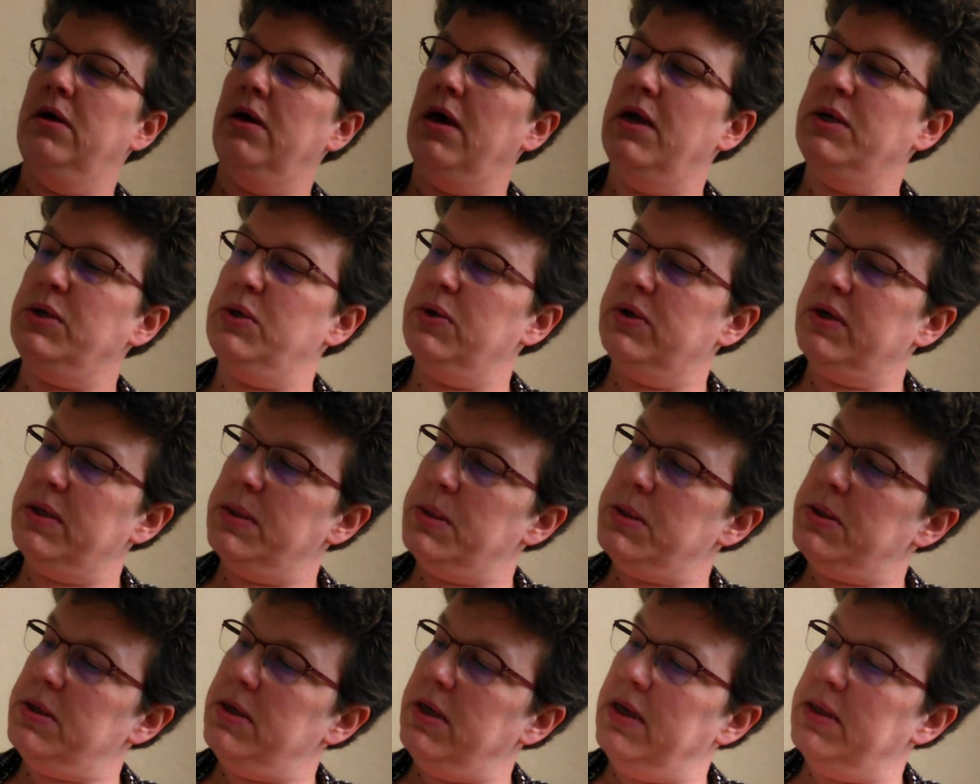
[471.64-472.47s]
as you can
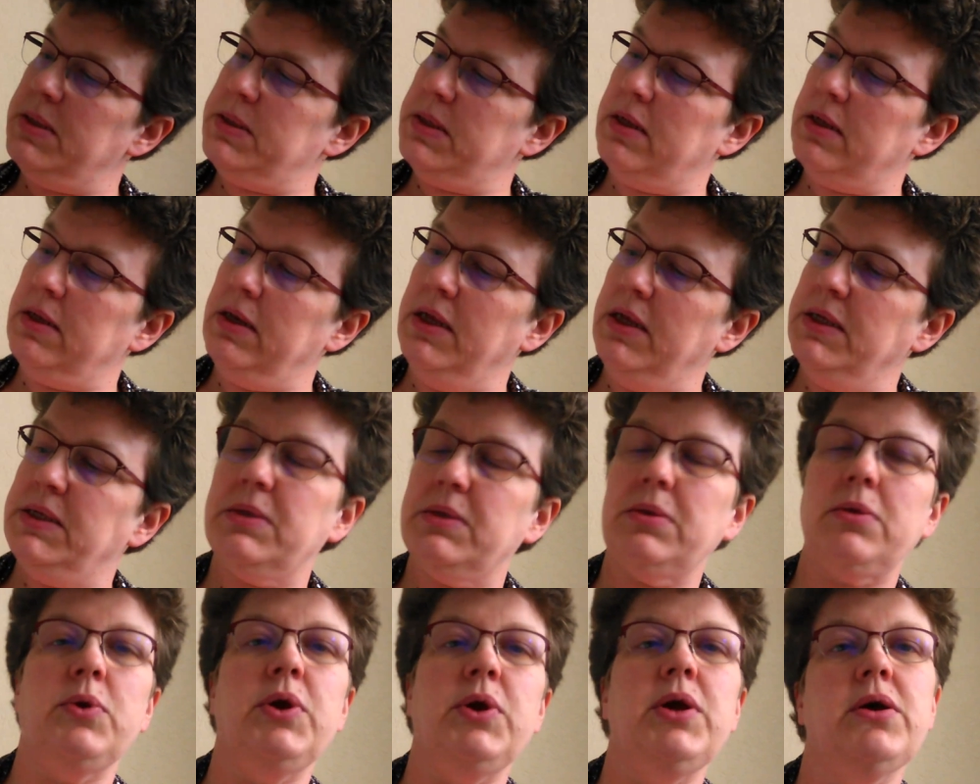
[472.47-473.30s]
see, it's at
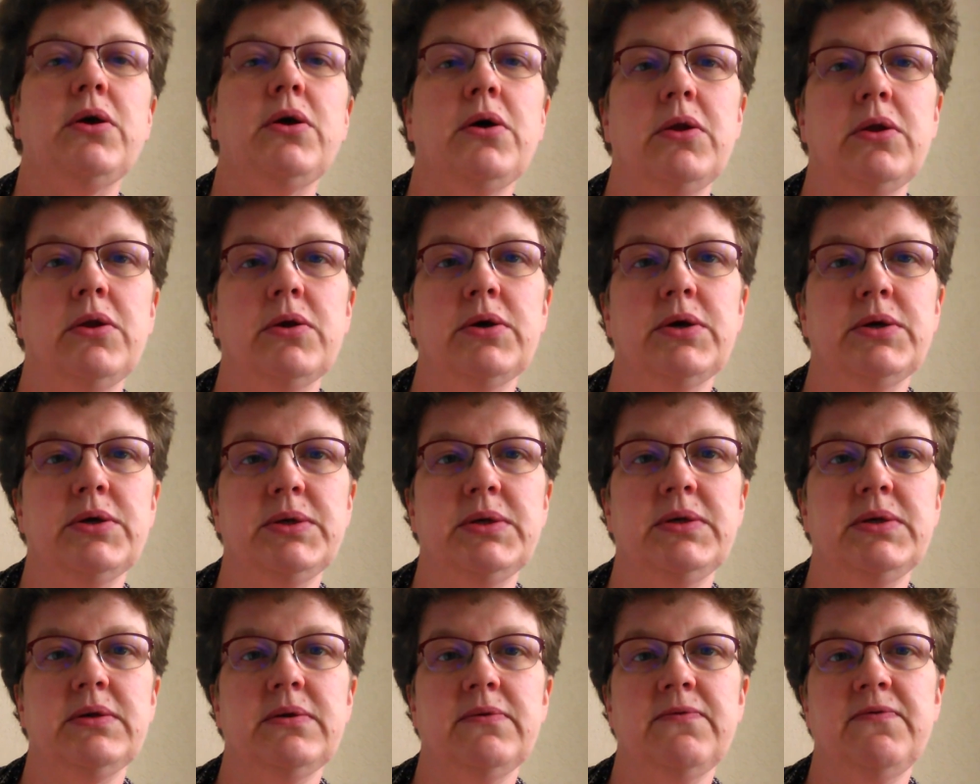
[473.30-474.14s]
least 3
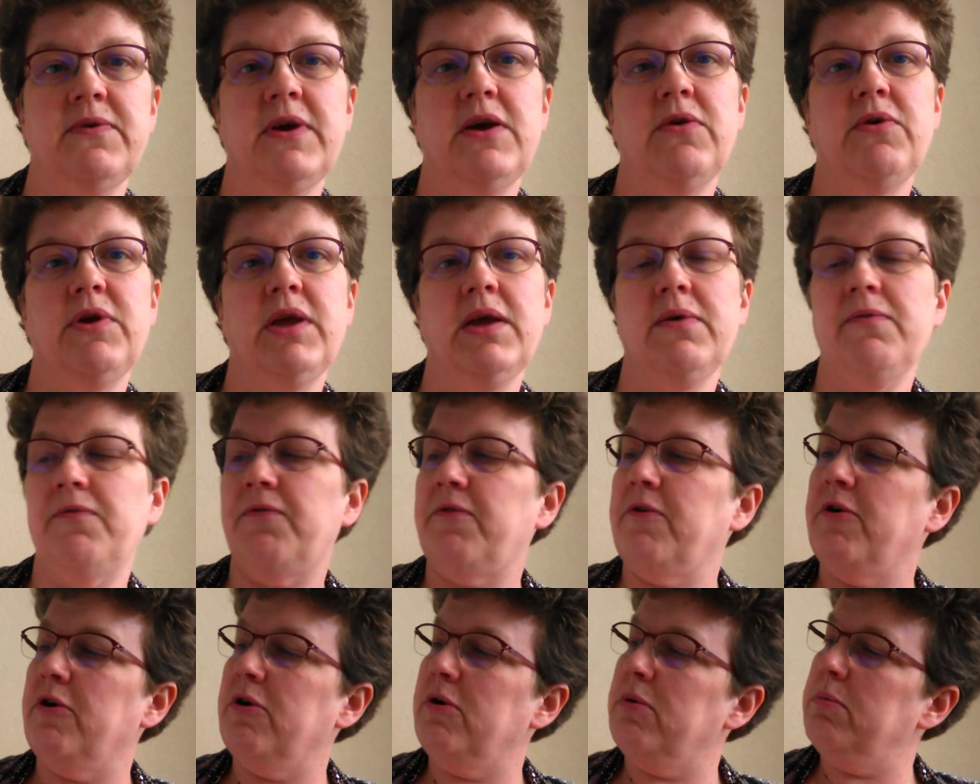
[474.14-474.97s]
colors, varying
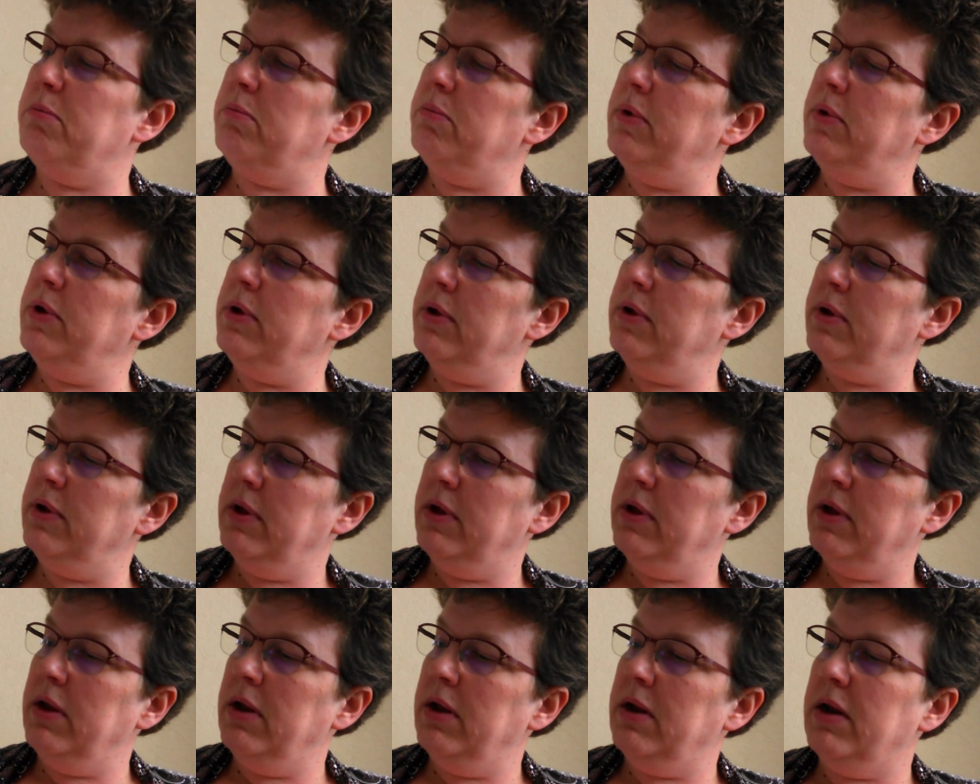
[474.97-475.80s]
from
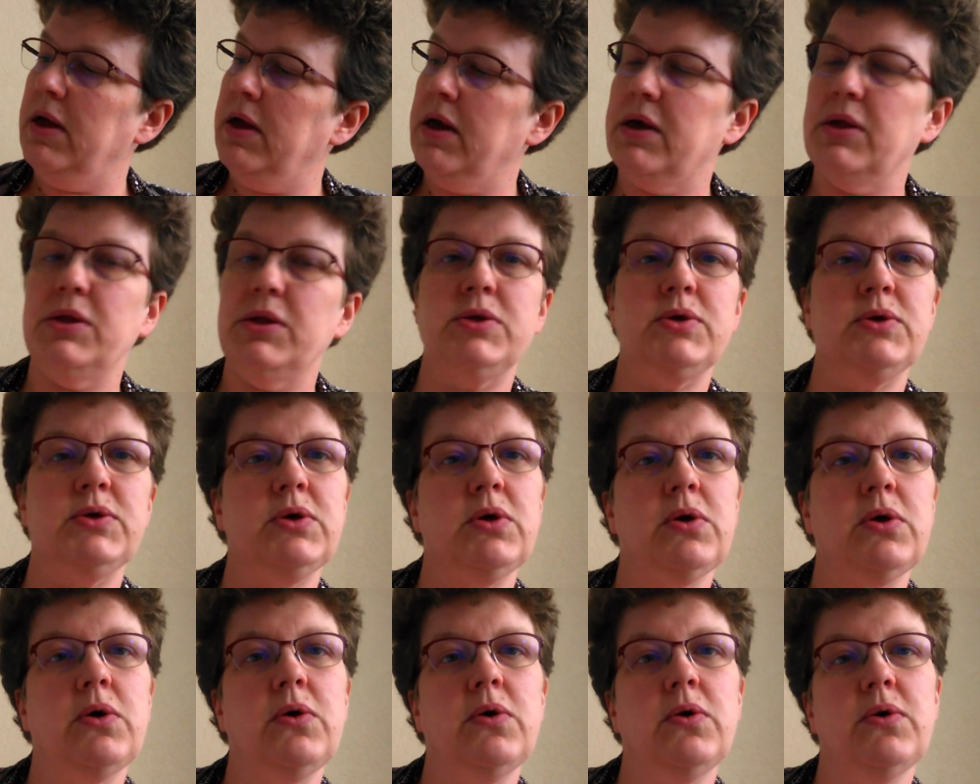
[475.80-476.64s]
like a
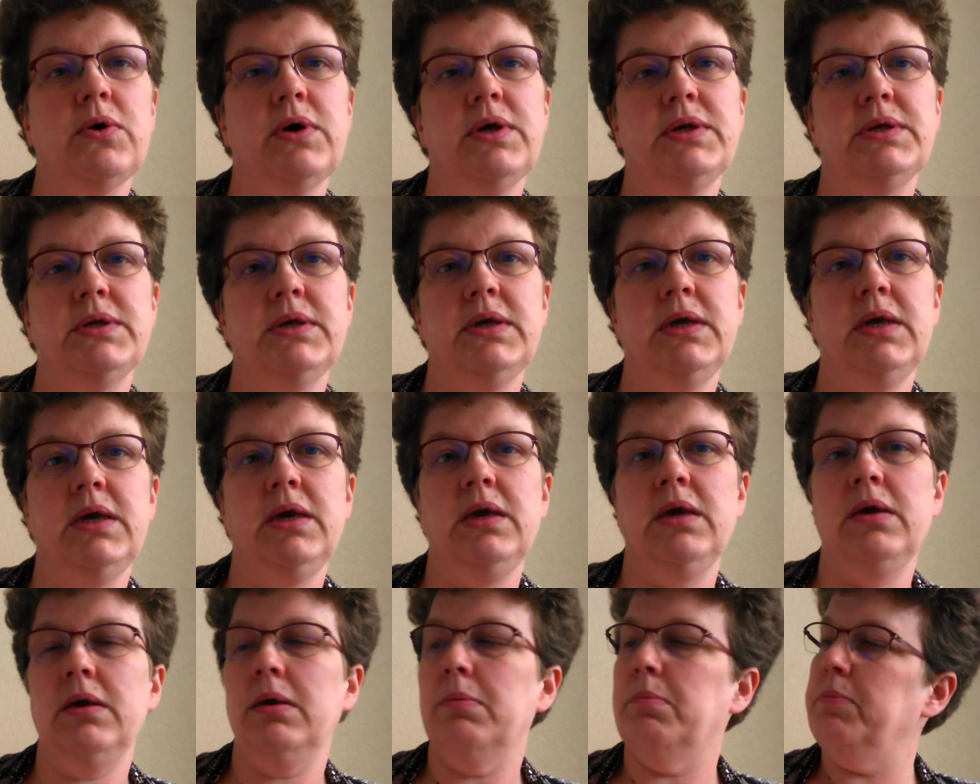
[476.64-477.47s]

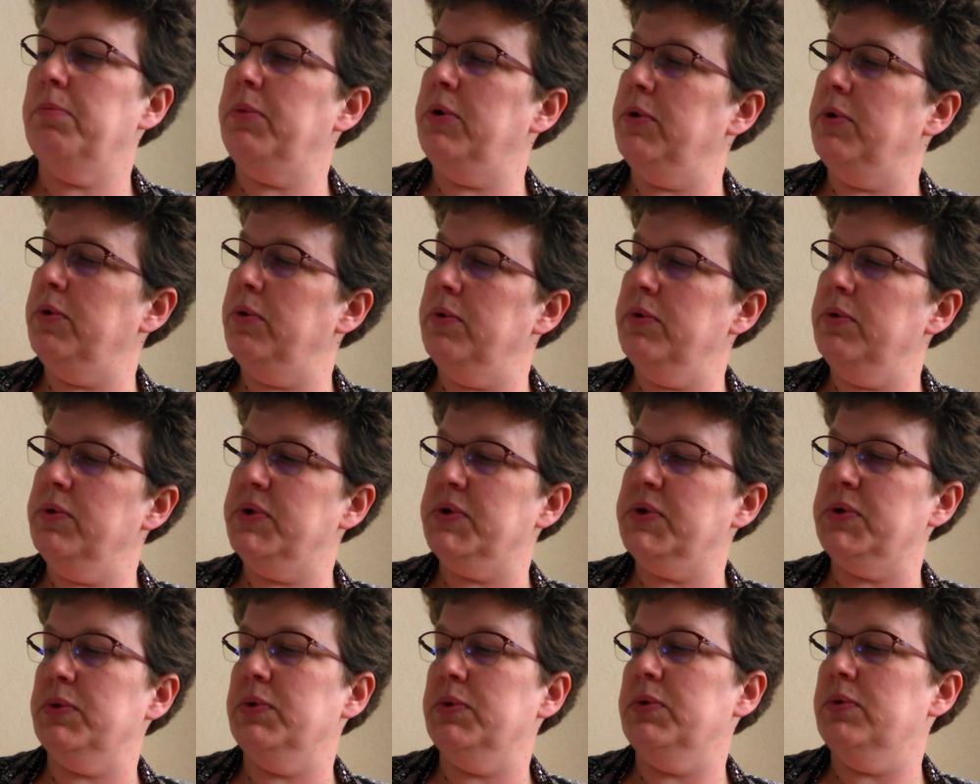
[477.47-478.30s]
turquoisey blue
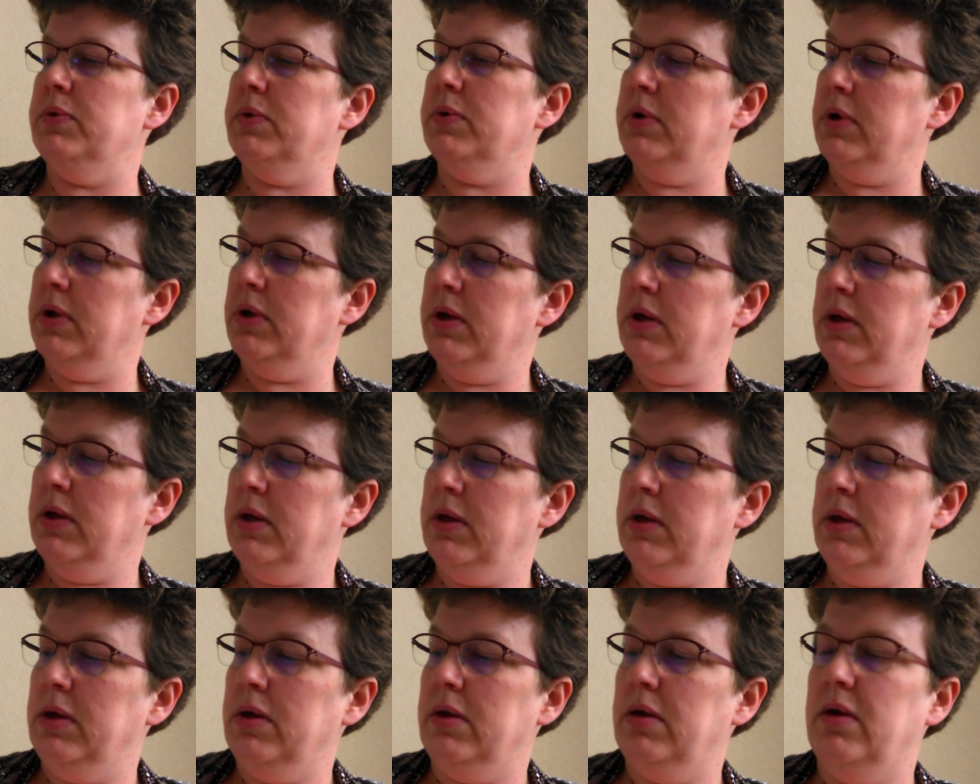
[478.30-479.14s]
to
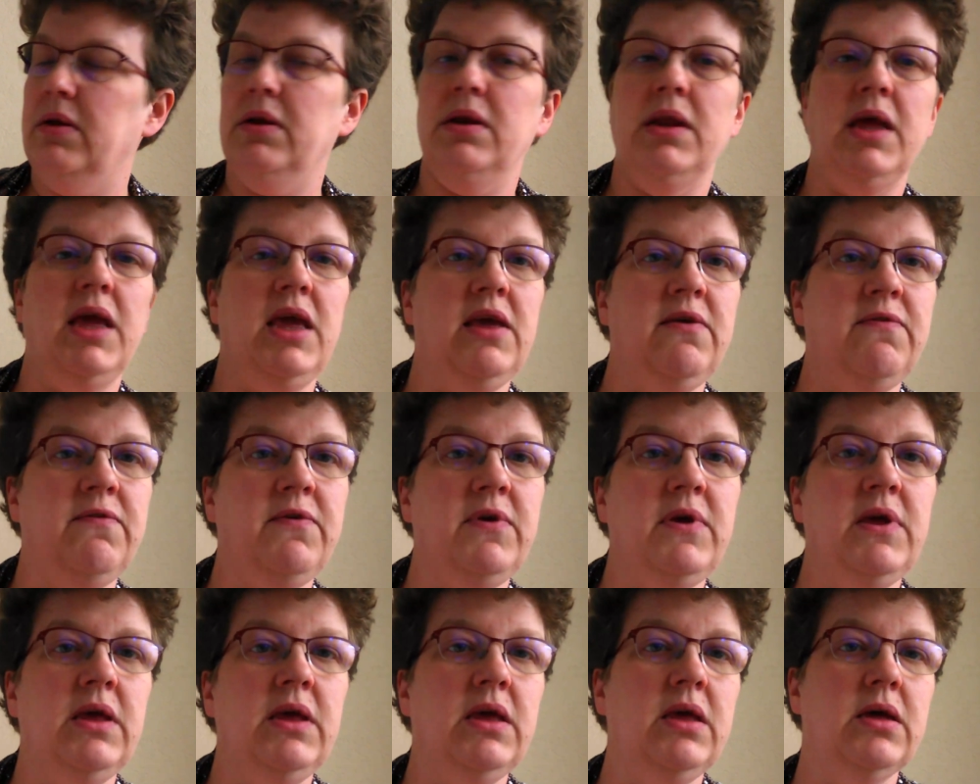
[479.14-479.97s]
a
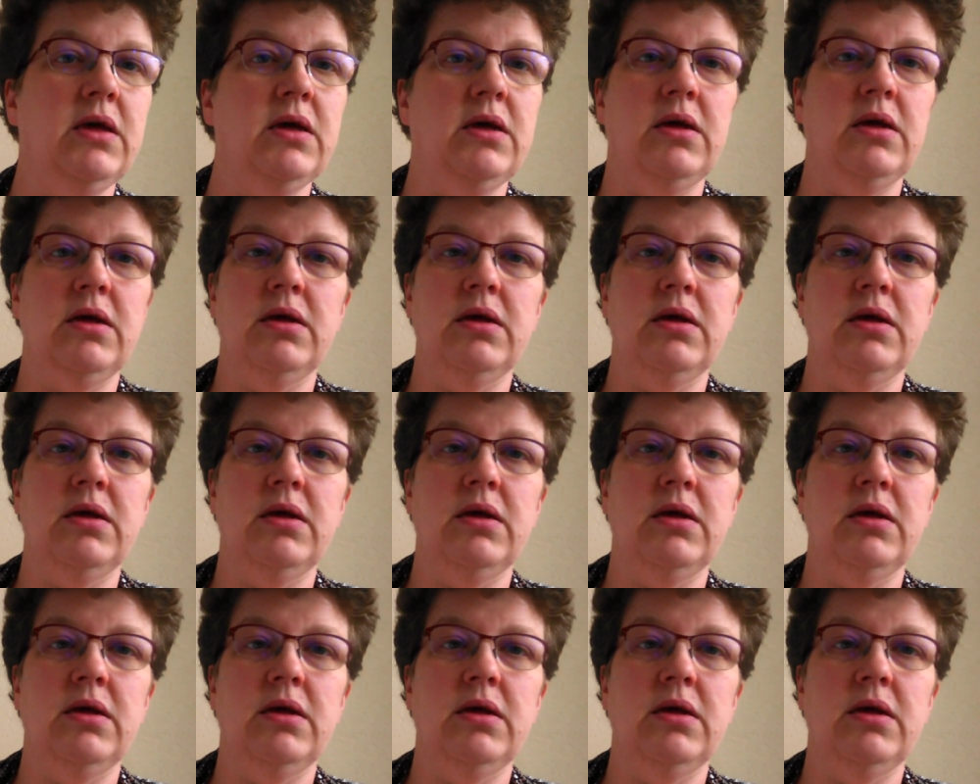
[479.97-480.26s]
navy